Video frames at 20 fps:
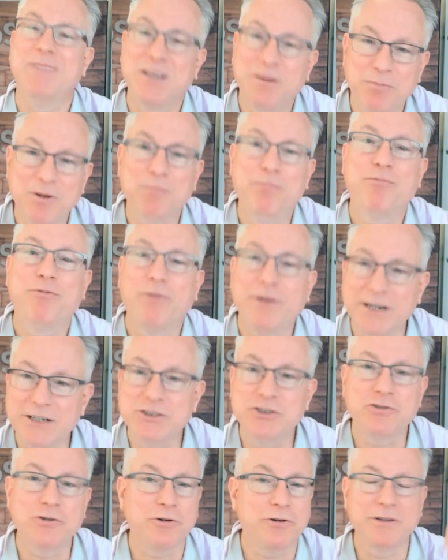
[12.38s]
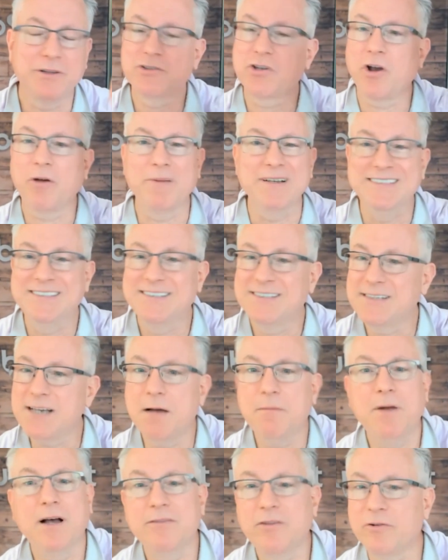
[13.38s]
can be pretty sure there's going to be
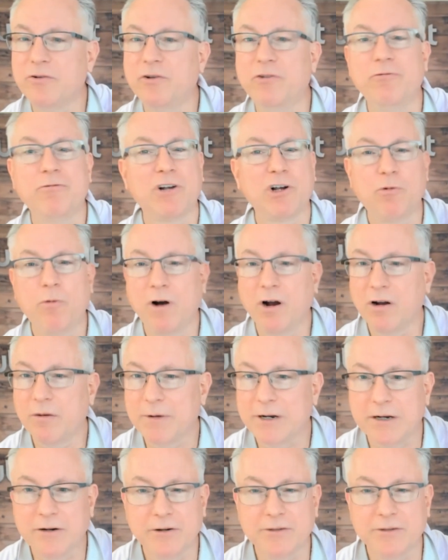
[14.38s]
some other new requirement